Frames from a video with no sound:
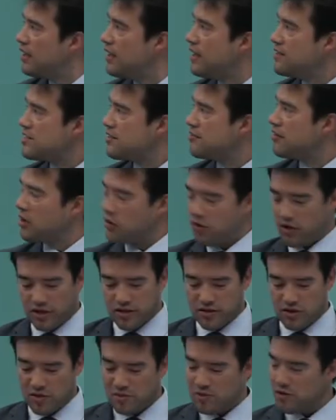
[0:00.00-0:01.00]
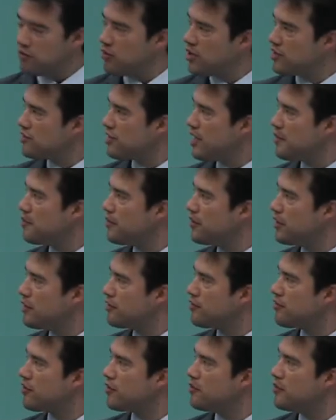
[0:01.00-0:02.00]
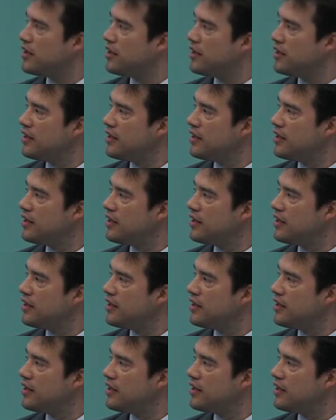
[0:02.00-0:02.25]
Let's have a look in terms of what's happening from